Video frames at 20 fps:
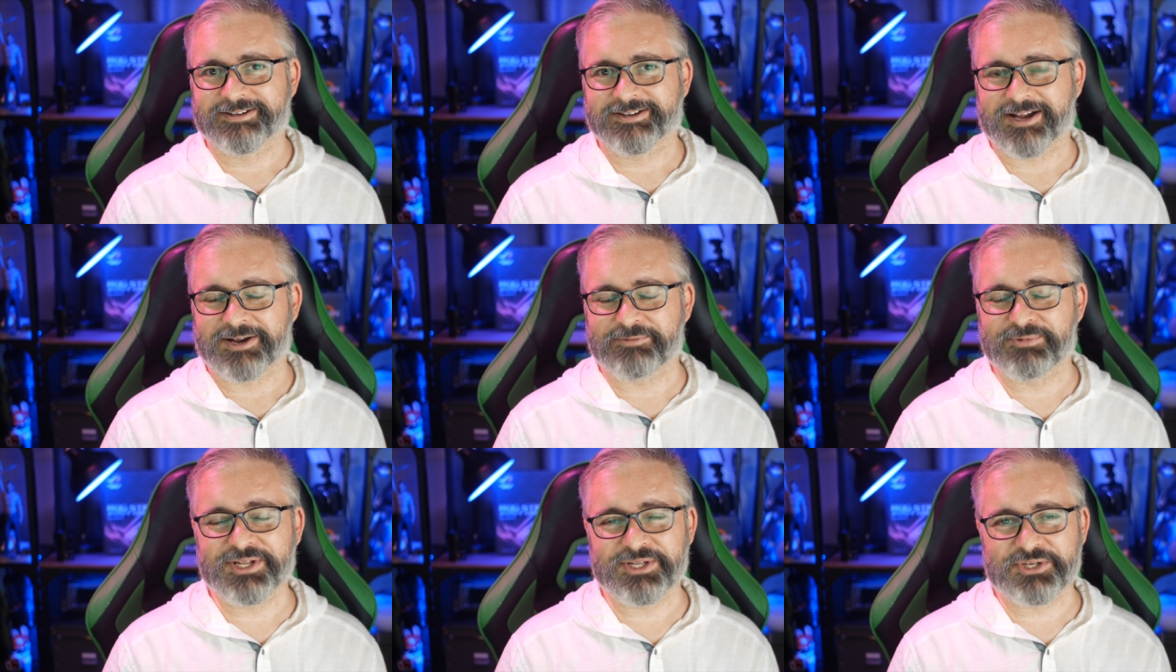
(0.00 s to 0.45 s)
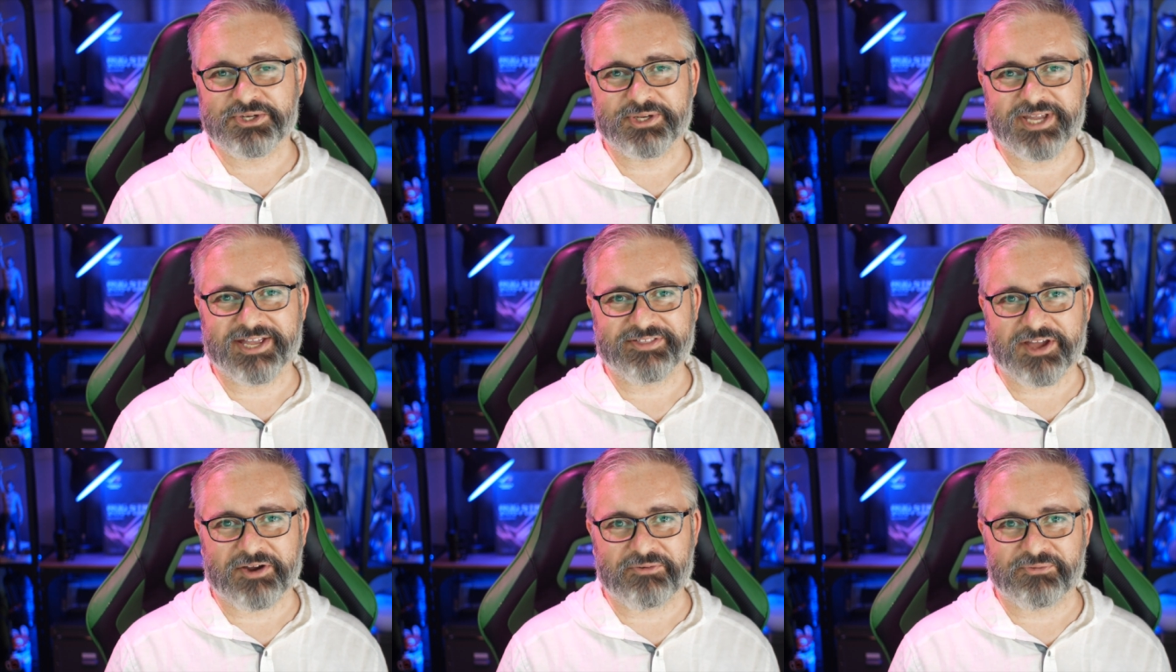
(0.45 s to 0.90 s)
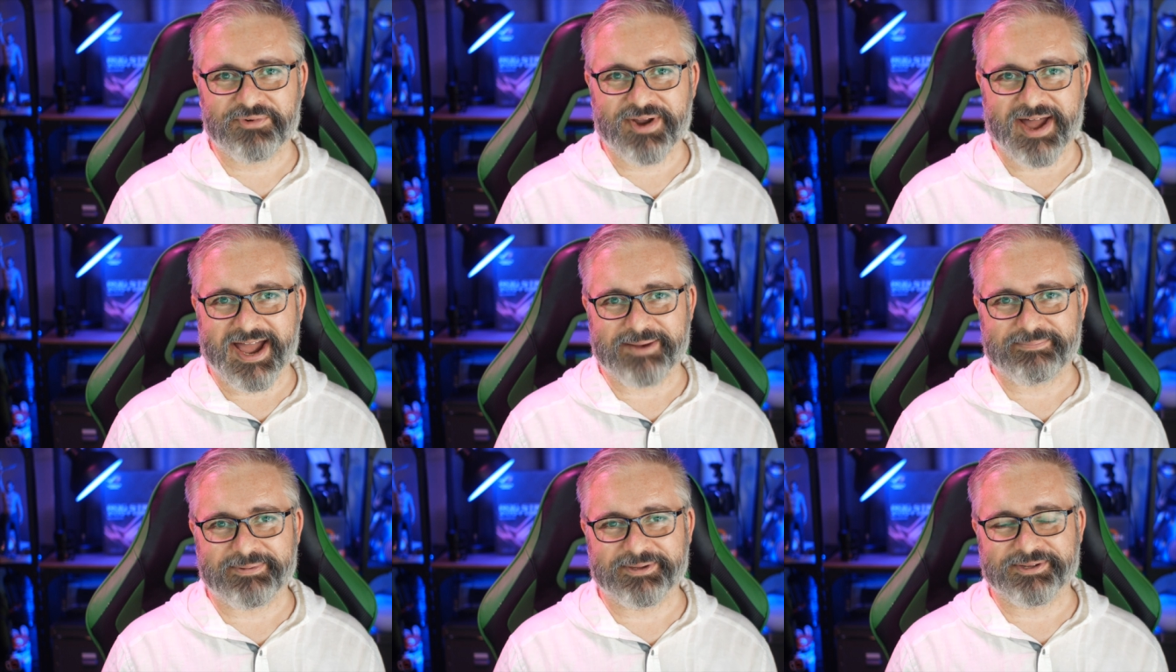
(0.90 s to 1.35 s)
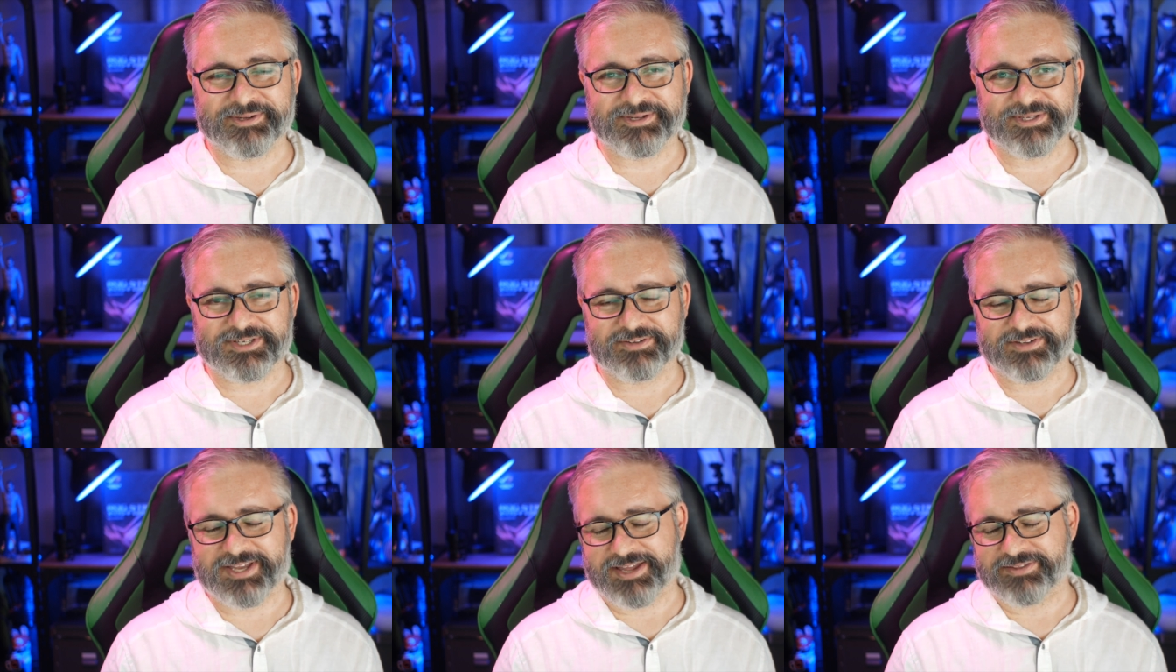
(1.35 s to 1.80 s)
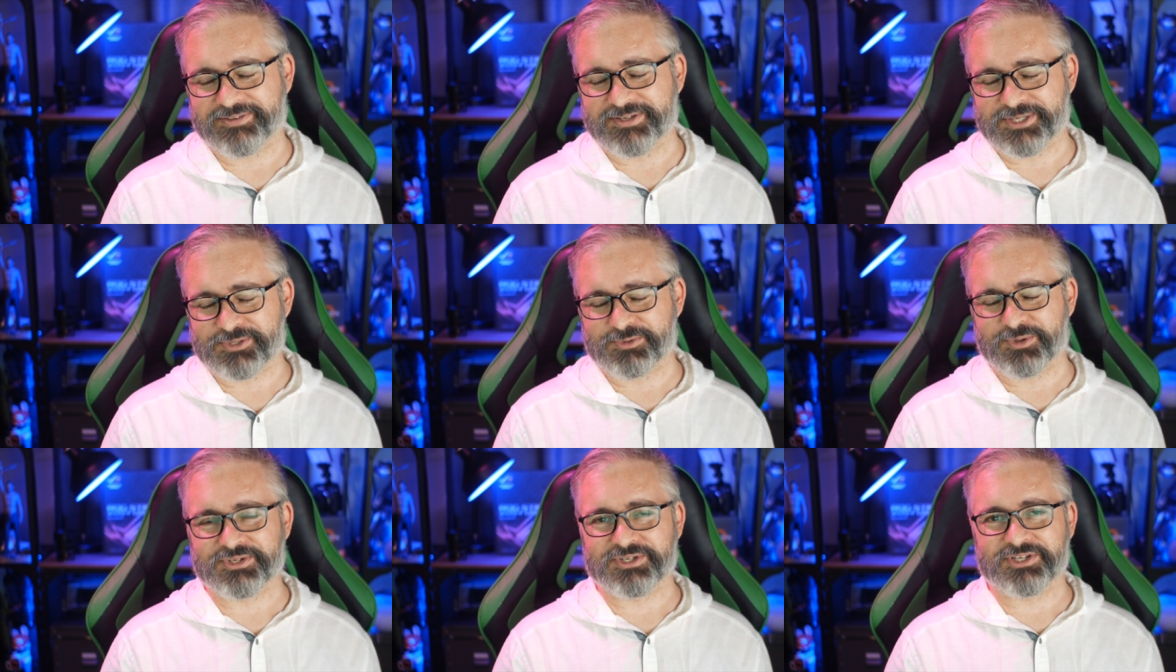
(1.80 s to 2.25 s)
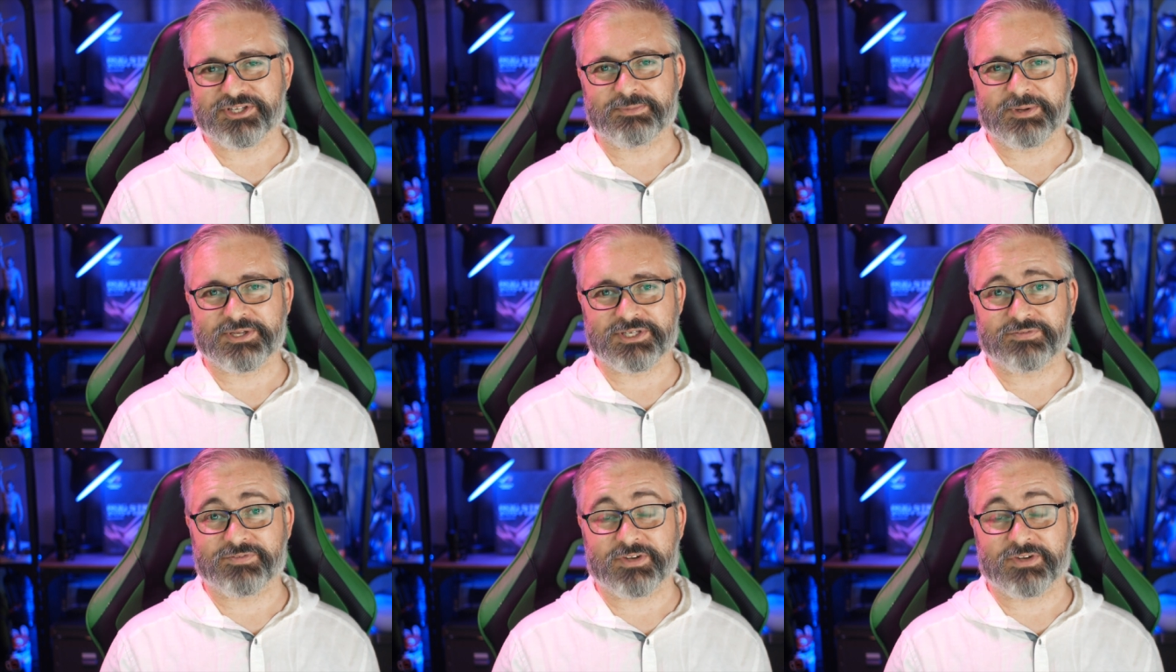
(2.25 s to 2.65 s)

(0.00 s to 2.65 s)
I really should get that right because, again, this was a sponsored